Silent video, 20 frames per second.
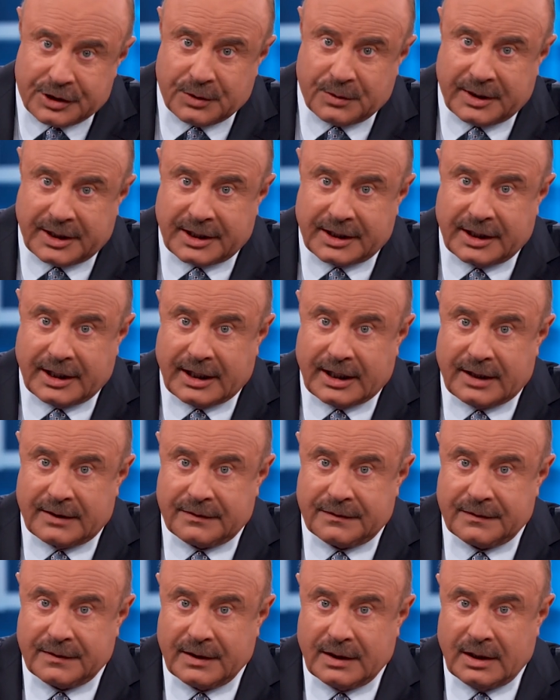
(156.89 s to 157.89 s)
doing
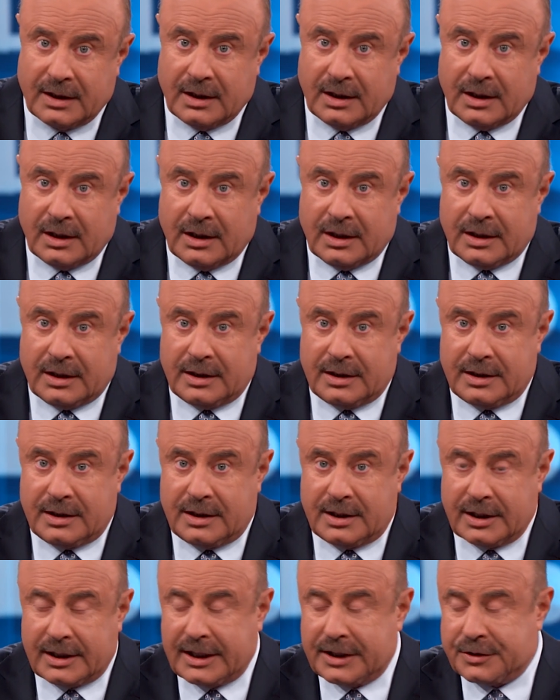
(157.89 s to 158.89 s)
enough
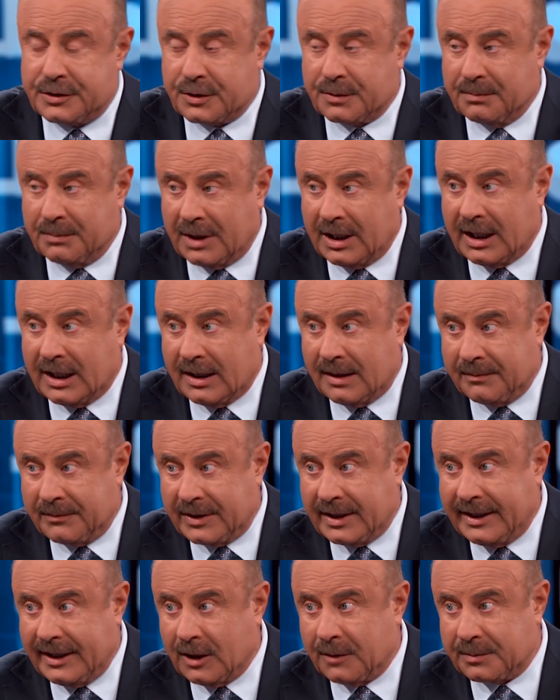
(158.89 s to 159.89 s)
to get your mom
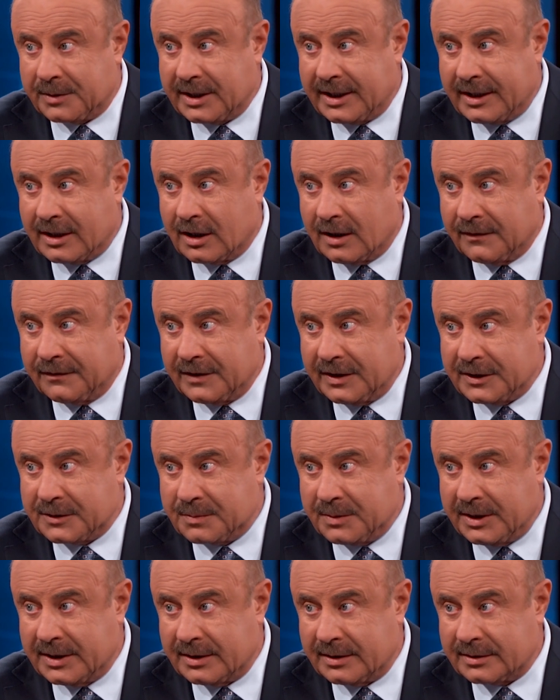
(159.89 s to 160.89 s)
the help to get off these
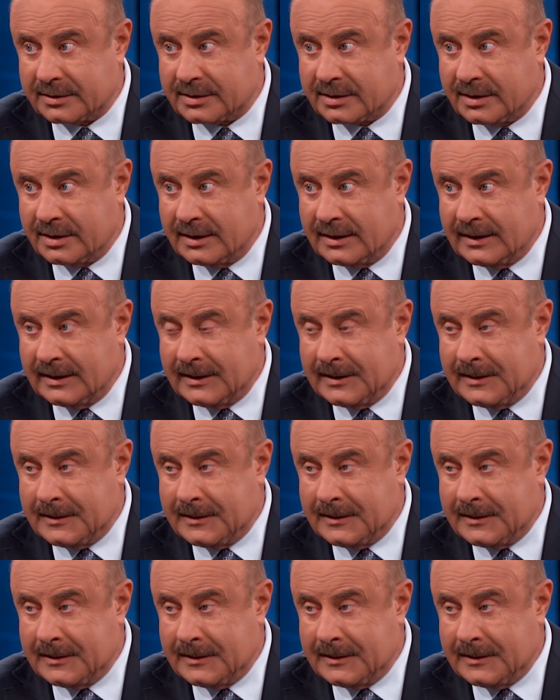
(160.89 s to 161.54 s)
pills. My